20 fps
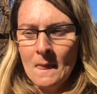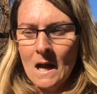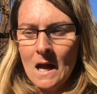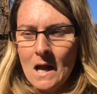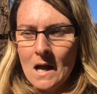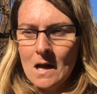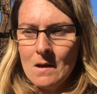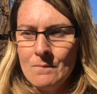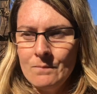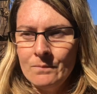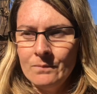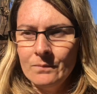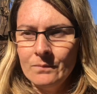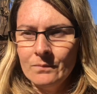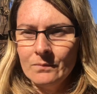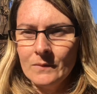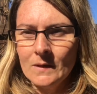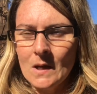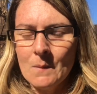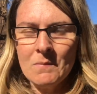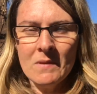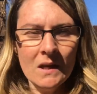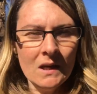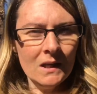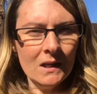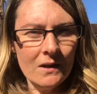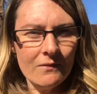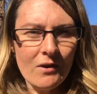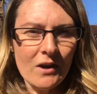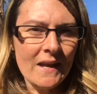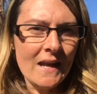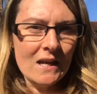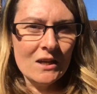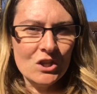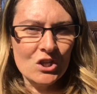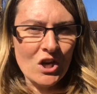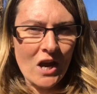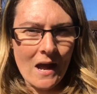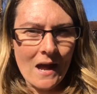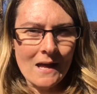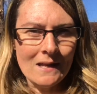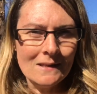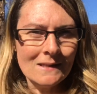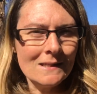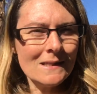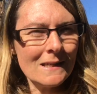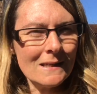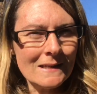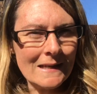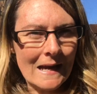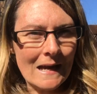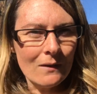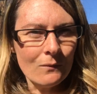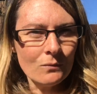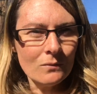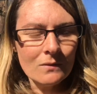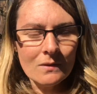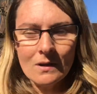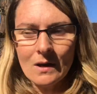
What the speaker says: I'm thinking if I get a chair and sit down,